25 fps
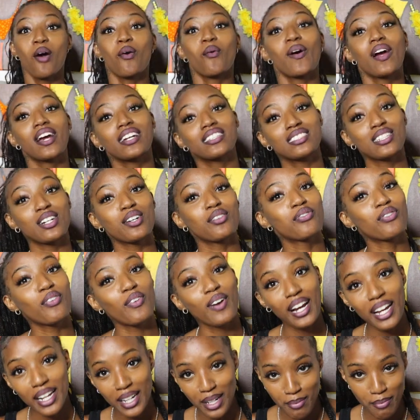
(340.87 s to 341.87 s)
Where's the
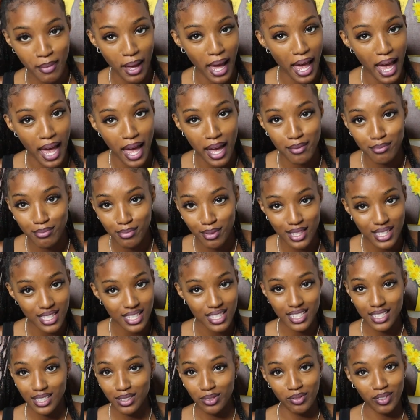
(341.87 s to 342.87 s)
freedom, babes?
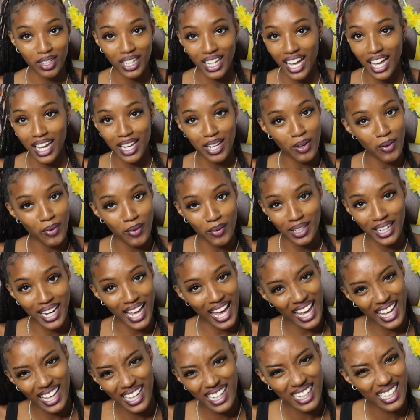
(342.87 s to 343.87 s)
We ain't doing
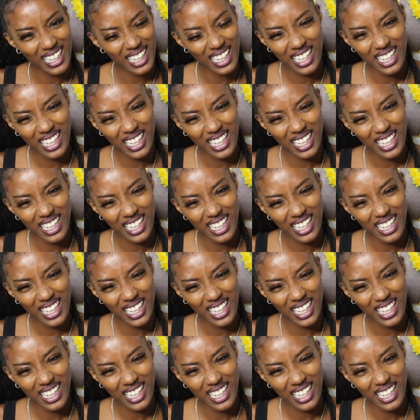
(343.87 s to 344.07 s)
that.